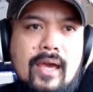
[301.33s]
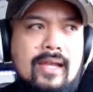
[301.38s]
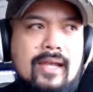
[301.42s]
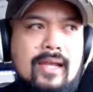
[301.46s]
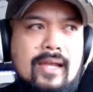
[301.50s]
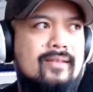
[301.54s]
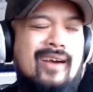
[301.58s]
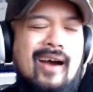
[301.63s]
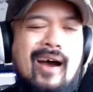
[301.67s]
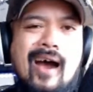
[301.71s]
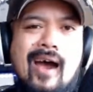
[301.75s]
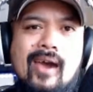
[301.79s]

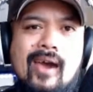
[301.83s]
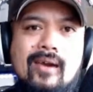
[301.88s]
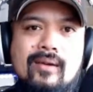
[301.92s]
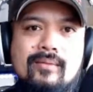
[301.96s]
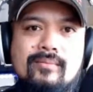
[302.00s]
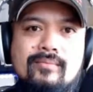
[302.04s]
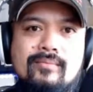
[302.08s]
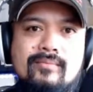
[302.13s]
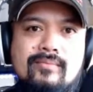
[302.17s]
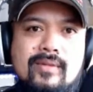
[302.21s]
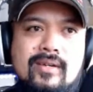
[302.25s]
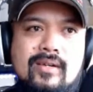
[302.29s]

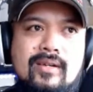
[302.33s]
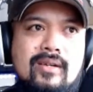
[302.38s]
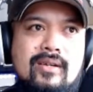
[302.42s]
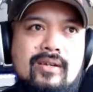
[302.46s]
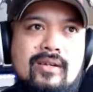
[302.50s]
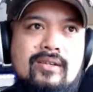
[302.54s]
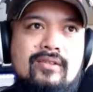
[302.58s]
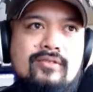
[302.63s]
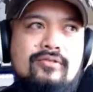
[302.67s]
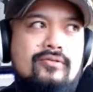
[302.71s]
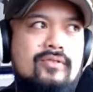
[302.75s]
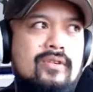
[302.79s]
time
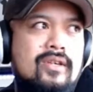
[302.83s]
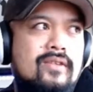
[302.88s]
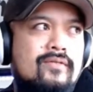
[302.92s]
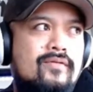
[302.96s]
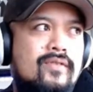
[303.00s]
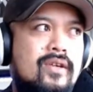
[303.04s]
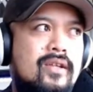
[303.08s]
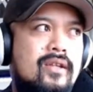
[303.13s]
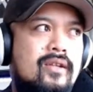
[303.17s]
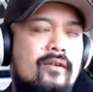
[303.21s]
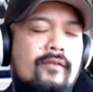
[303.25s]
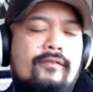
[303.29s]
to
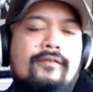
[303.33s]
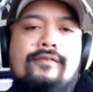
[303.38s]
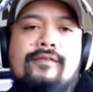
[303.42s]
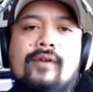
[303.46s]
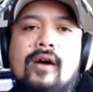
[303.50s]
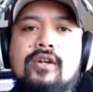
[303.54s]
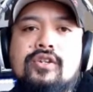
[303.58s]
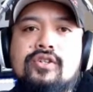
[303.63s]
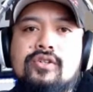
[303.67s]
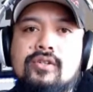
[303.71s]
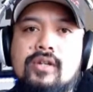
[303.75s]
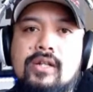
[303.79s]
even
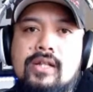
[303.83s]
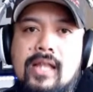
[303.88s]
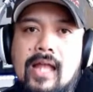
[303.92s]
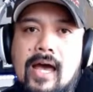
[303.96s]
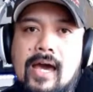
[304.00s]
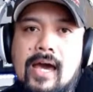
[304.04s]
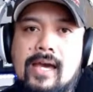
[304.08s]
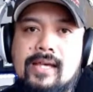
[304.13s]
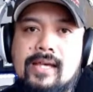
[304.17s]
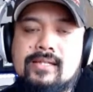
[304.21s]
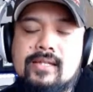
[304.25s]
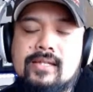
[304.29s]

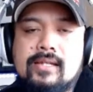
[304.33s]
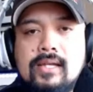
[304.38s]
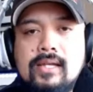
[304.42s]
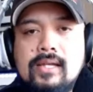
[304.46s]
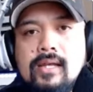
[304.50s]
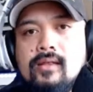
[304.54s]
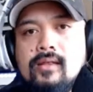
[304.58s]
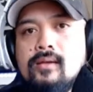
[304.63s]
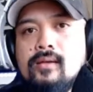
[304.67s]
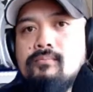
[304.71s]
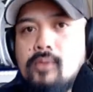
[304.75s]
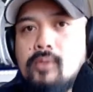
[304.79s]
functionalize it in
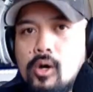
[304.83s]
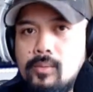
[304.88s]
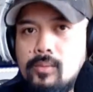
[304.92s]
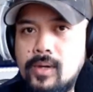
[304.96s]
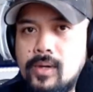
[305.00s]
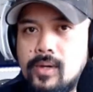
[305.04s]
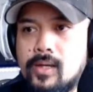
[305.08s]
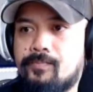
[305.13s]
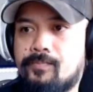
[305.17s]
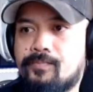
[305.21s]
the moment.